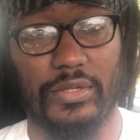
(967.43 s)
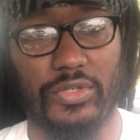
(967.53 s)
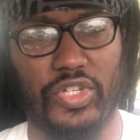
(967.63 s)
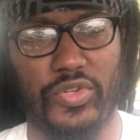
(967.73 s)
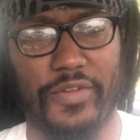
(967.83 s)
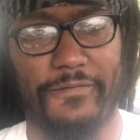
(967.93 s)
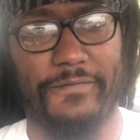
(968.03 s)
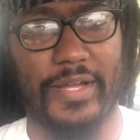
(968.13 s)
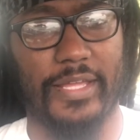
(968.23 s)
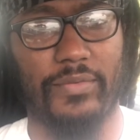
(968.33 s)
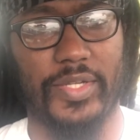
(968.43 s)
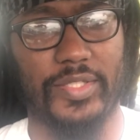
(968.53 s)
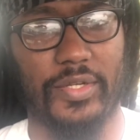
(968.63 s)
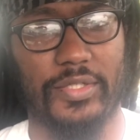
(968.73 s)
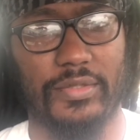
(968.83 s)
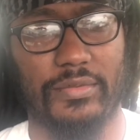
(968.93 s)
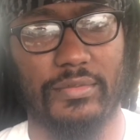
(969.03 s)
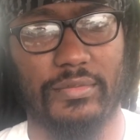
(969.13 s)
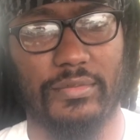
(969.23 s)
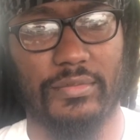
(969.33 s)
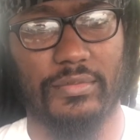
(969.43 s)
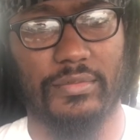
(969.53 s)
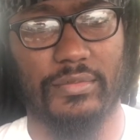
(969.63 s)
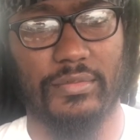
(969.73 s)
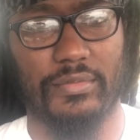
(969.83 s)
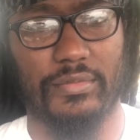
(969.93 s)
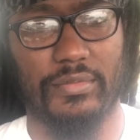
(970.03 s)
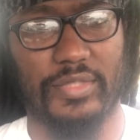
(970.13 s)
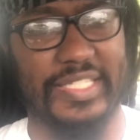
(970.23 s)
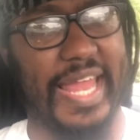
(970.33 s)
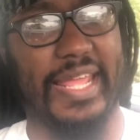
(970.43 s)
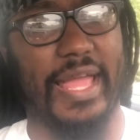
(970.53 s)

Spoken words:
Do your fucking research. Static